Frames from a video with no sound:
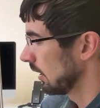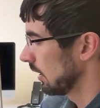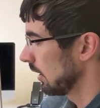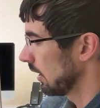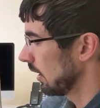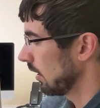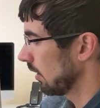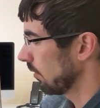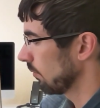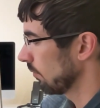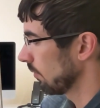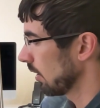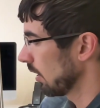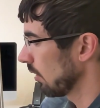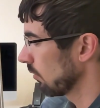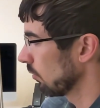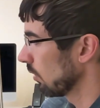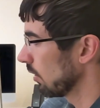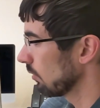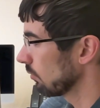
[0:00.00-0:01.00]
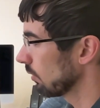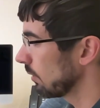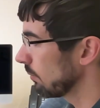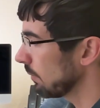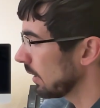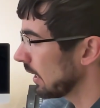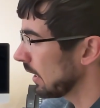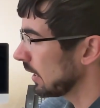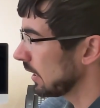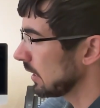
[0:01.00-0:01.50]
And what
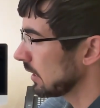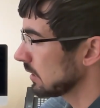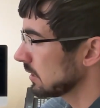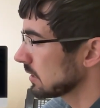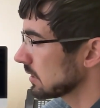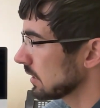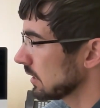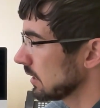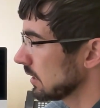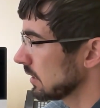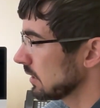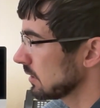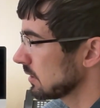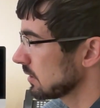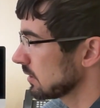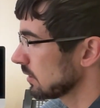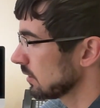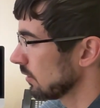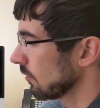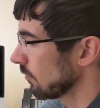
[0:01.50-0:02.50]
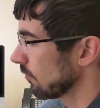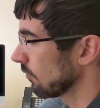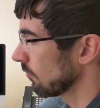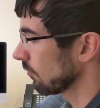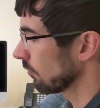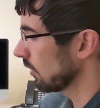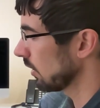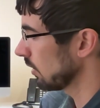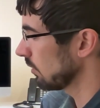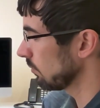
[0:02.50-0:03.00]
remains is the
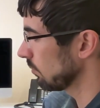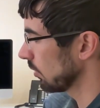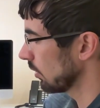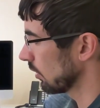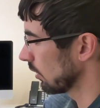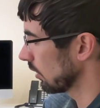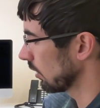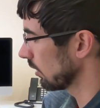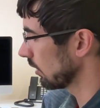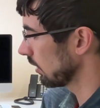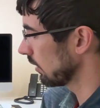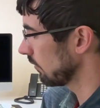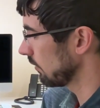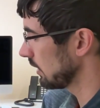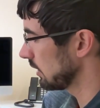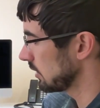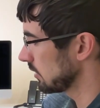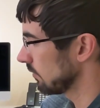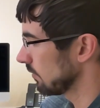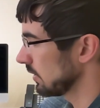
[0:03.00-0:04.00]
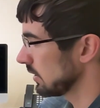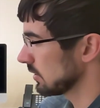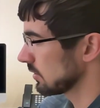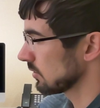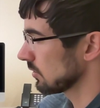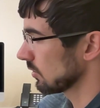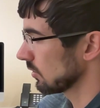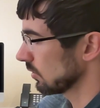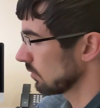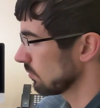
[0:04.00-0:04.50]
front part of each of these
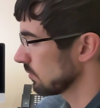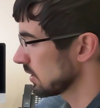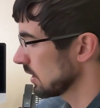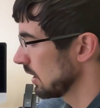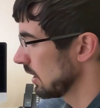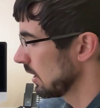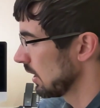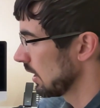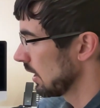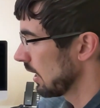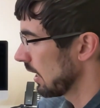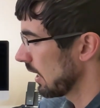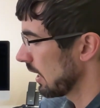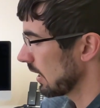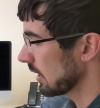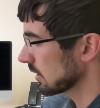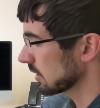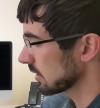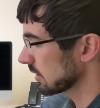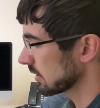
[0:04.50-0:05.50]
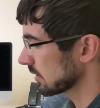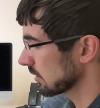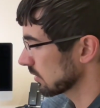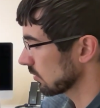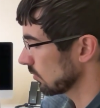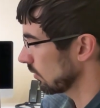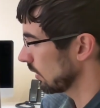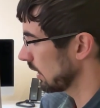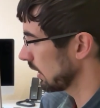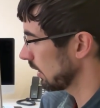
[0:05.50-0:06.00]
terms, x
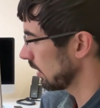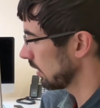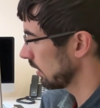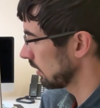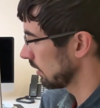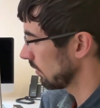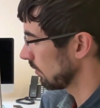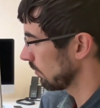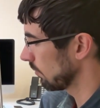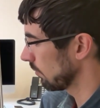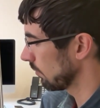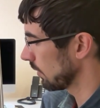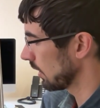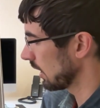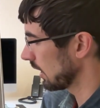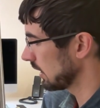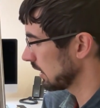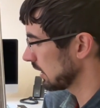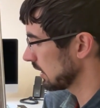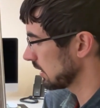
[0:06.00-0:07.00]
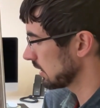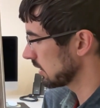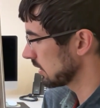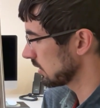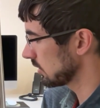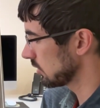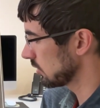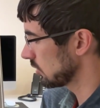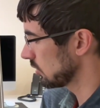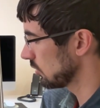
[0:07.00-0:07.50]
squared minus
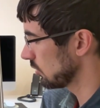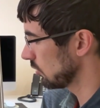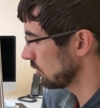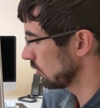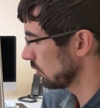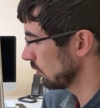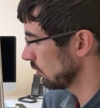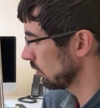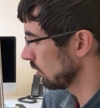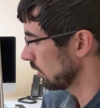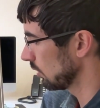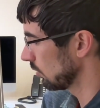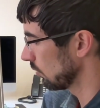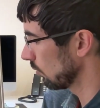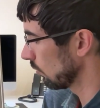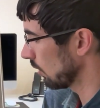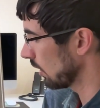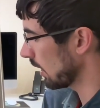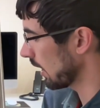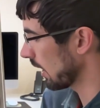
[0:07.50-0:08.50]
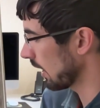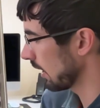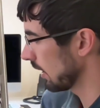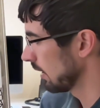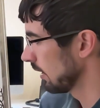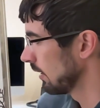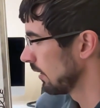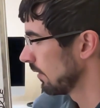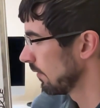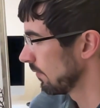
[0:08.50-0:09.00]
2y.
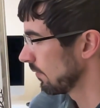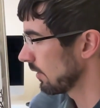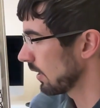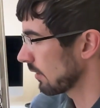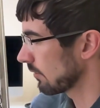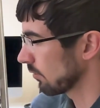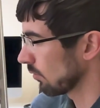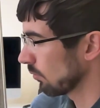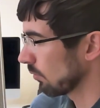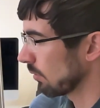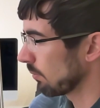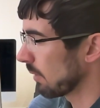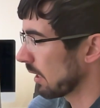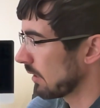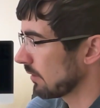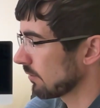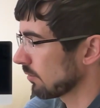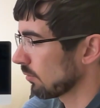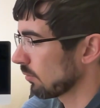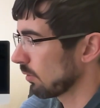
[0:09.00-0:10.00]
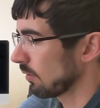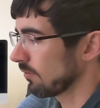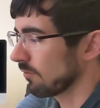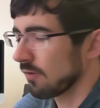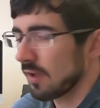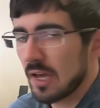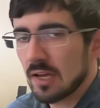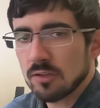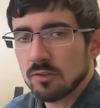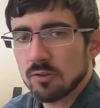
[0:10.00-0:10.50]
That's what remains when we
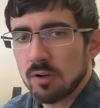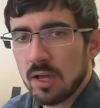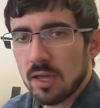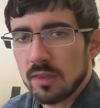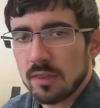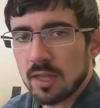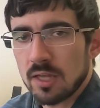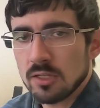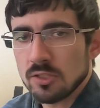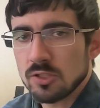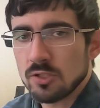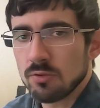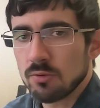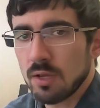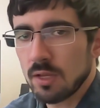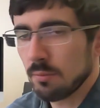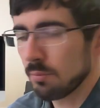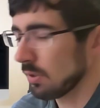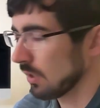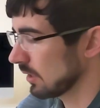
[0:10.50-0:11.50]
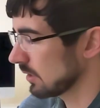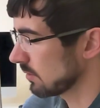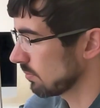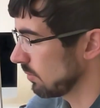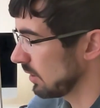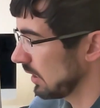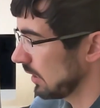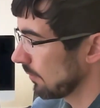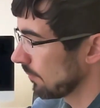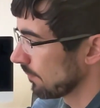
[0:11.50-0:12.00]
factor out that 2a plus
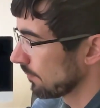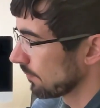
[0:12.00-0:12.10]
b.